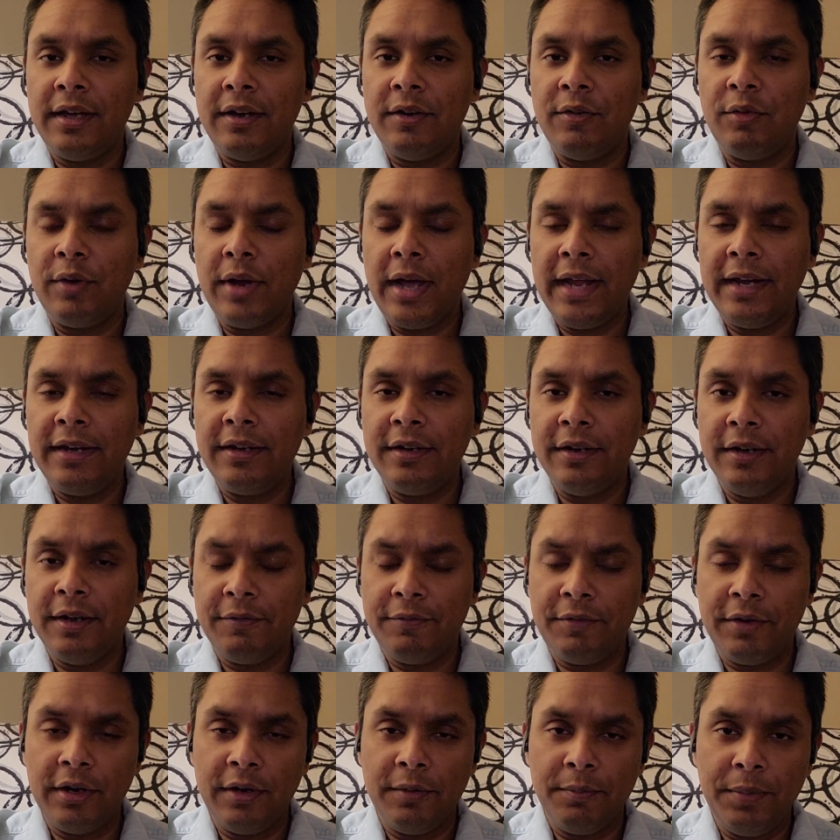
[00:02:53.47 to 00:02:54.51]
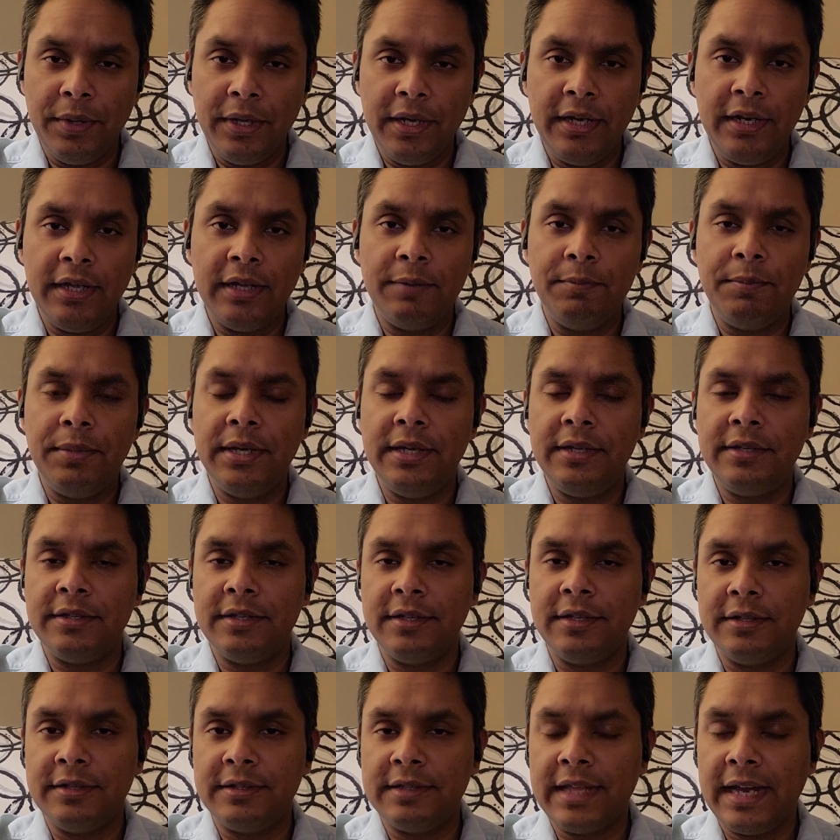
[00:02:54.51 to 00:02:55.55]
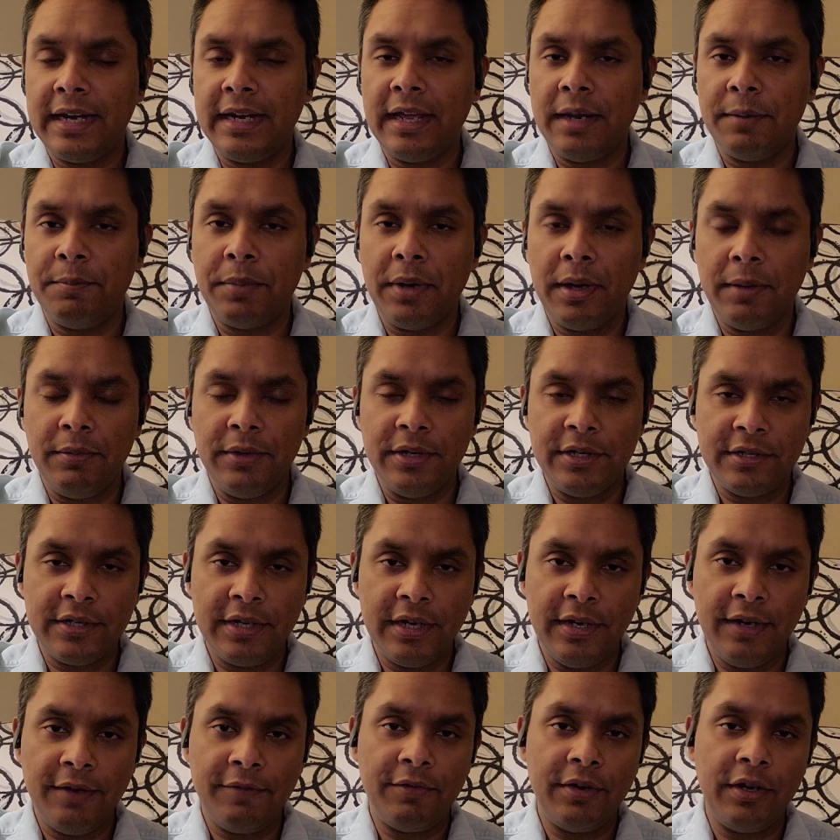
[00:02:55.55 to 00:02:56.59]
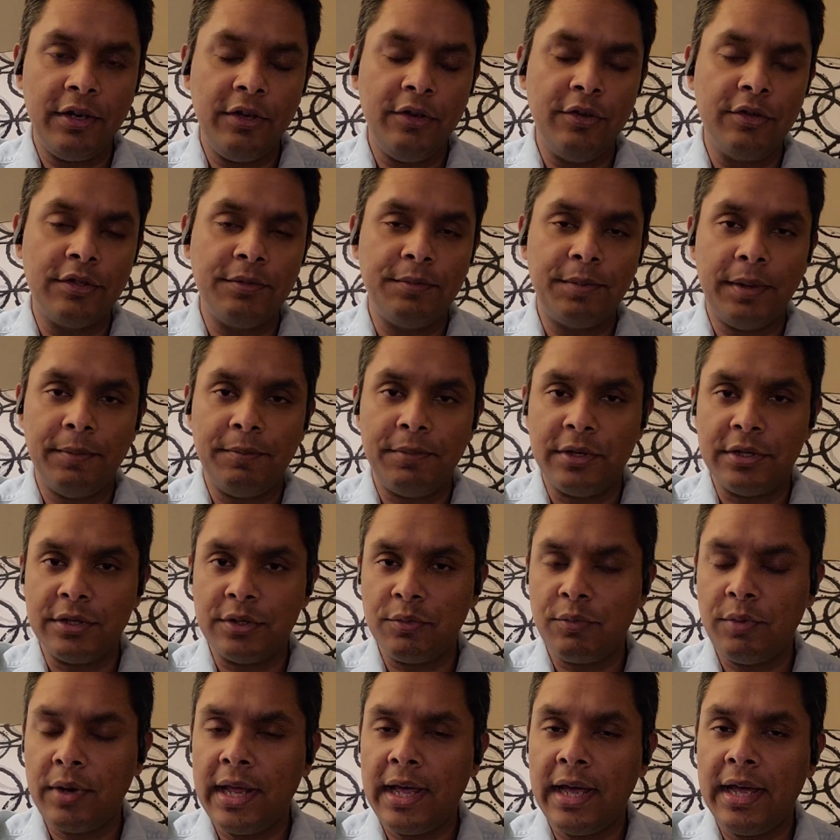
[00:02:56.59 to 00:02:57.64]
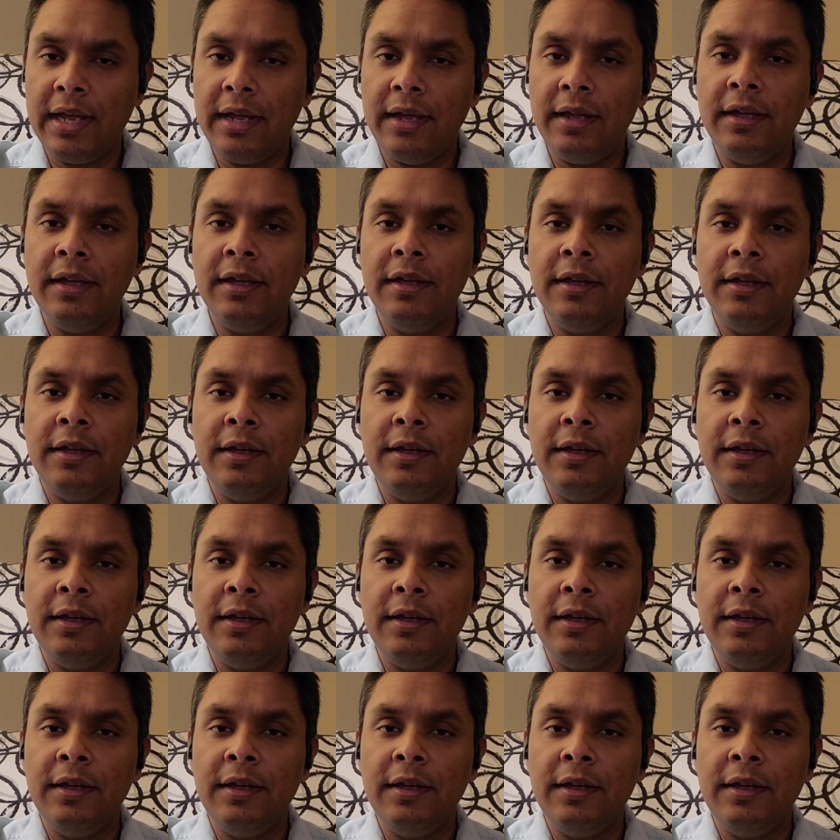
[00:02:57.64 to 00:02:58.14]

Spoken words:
write different opinion pieces that get published in different newspapers, when I